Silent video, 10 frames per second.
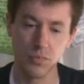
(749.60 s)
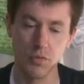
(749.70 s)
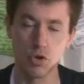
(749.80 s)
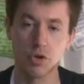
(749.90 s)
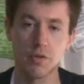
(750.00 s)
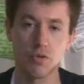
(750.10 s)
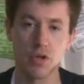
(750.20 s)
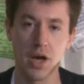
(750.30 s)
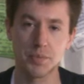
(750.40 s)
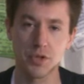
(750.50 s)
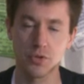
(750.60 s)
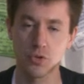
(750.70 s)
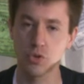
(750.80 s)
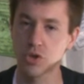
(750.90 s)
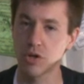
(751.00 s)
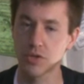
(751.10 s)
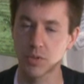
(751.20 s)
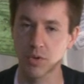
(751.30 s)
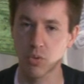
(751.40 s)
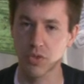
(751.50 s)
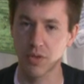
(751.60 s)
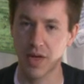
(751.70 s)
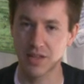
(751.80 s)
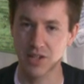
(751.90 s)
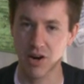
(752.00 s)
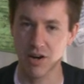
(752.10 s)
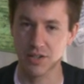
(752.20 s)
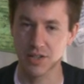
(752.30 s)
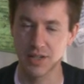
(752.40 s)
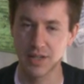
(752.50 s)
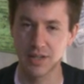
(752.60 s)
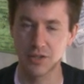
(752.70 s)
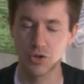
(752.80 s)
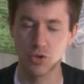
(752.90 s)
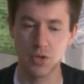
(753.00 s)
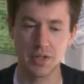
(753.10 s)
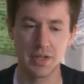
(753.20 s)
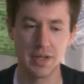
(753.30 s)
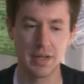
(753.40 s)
Lapsang Souchong, something with that tart to it.